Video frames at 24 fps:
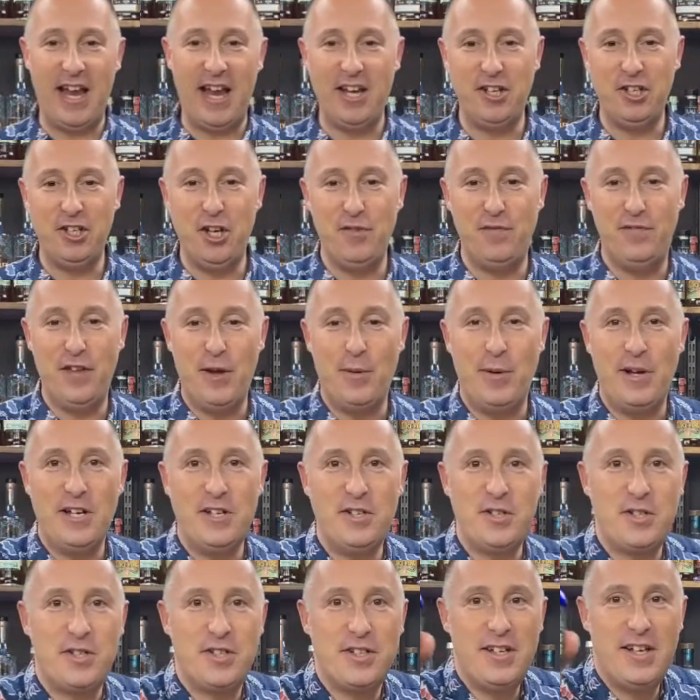Any new
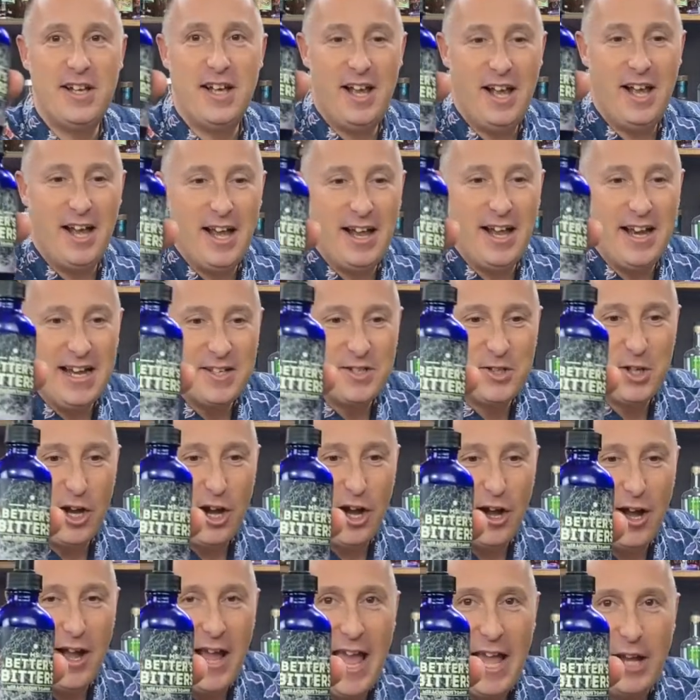viewers? That's
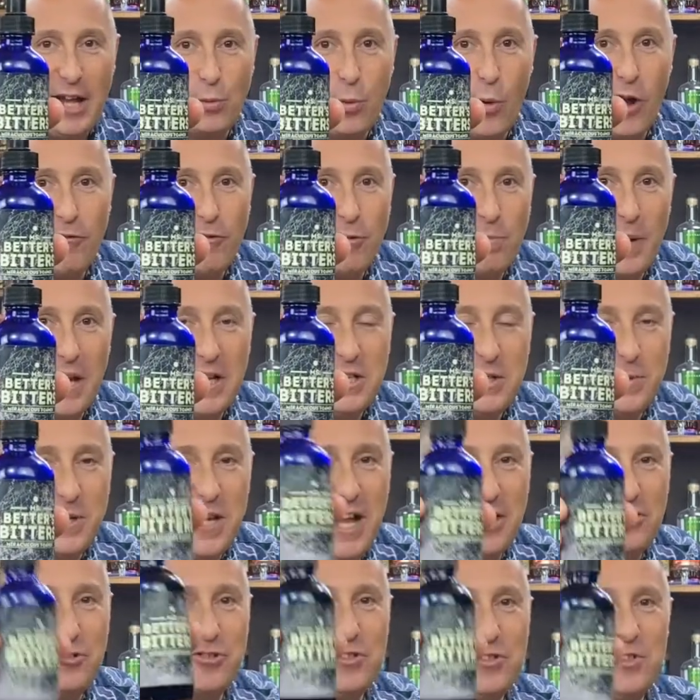our egg white replacement.
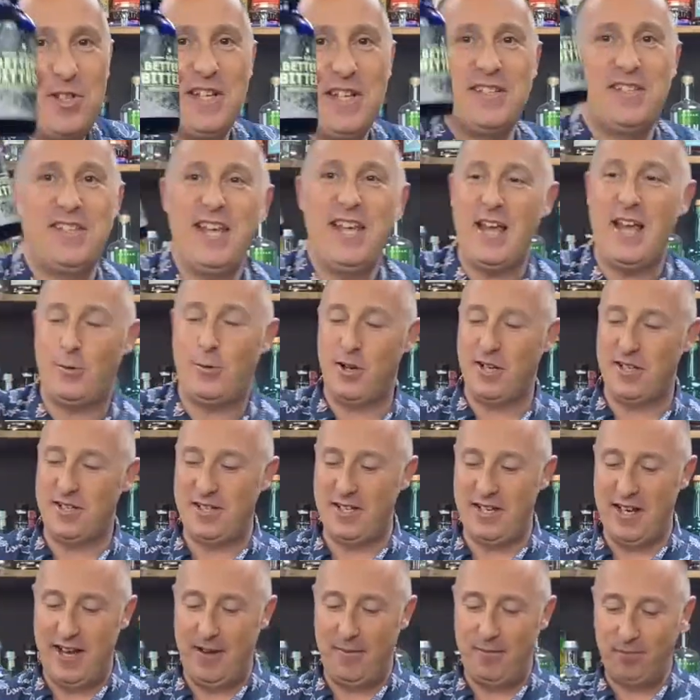160 egg whites
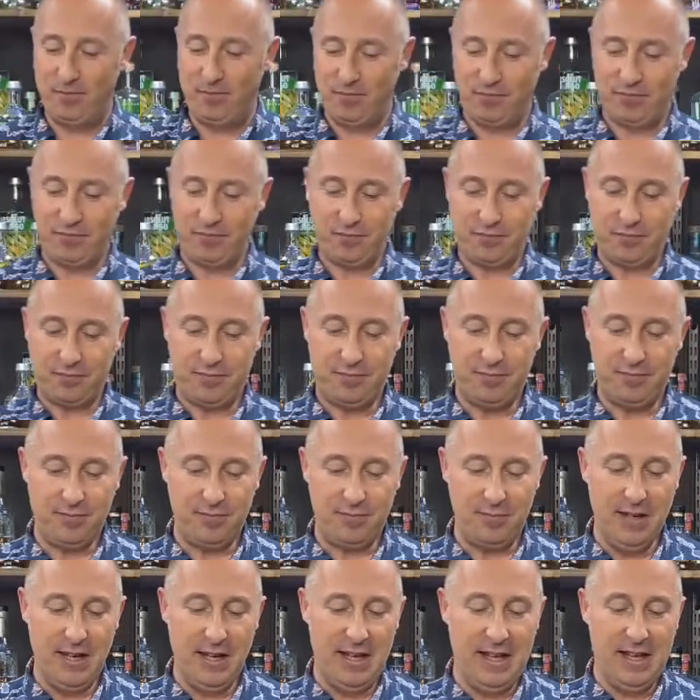in there.
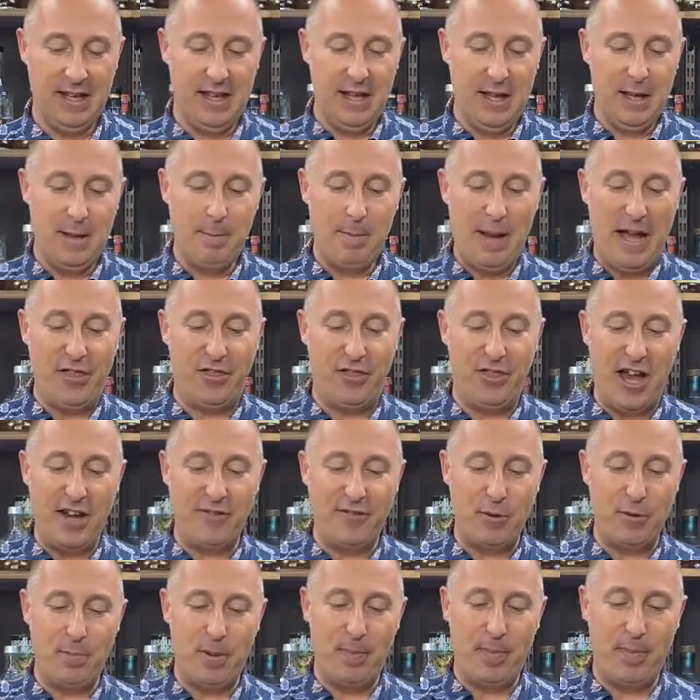About a third of
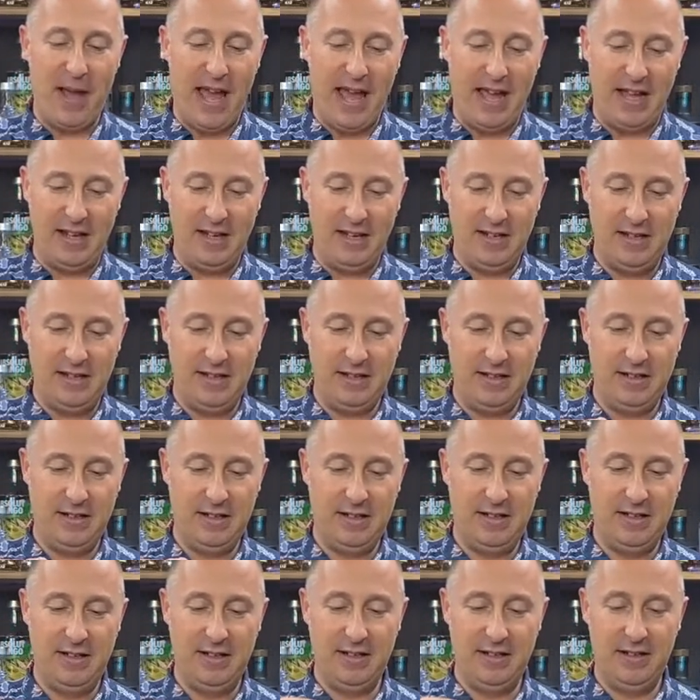a pipette.
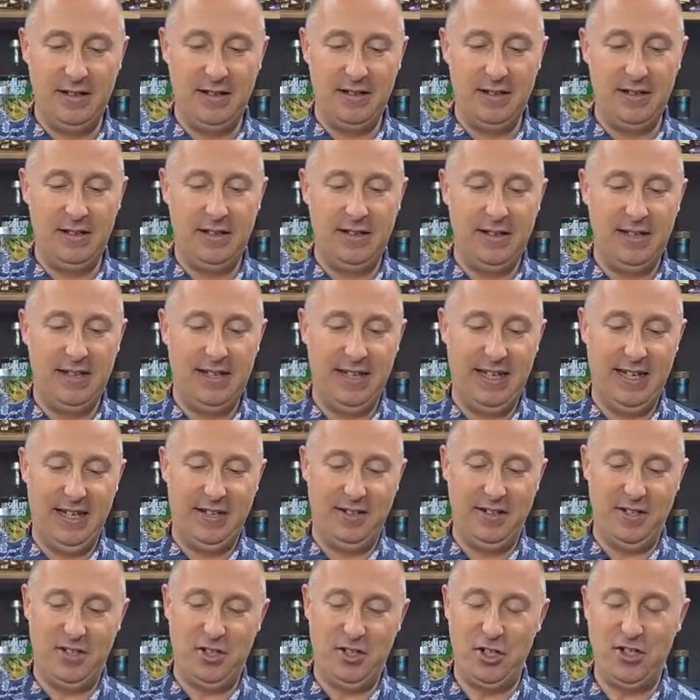Now,
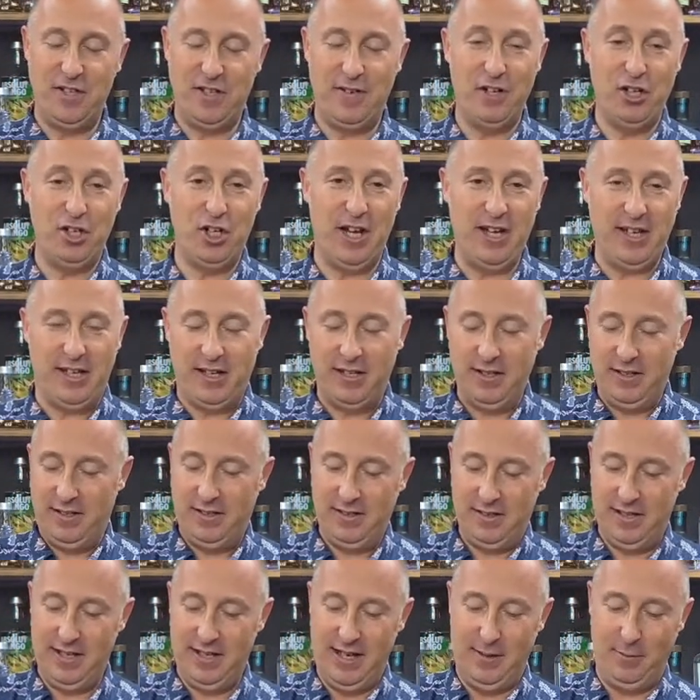let's just give it a shake.
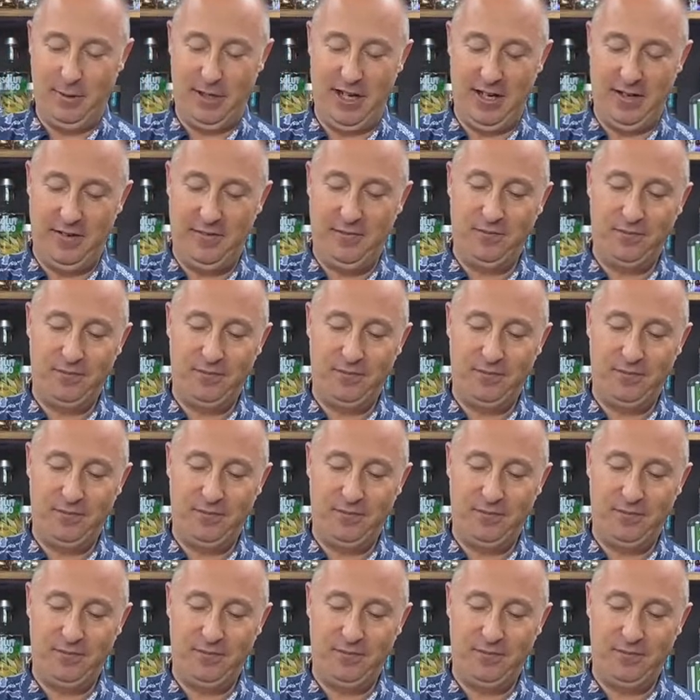There we go.